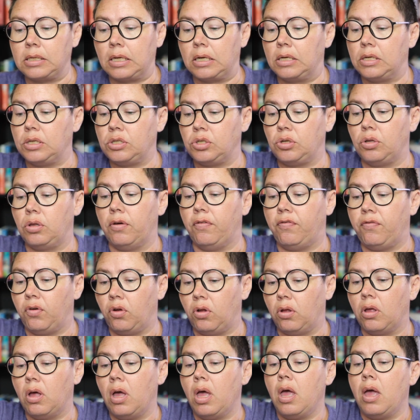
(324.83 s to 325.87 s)
I didn't do the
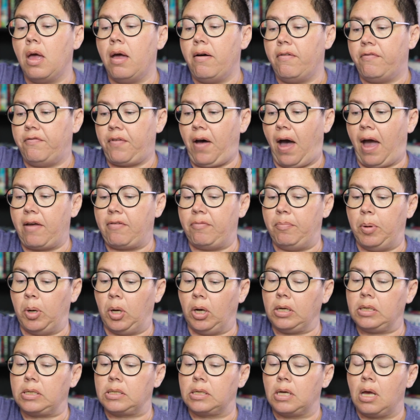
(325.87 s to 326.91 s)
full 5
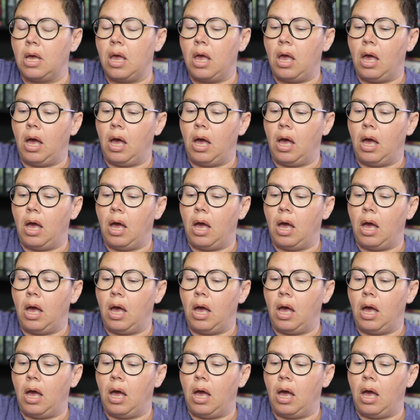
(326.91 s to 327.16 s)
books,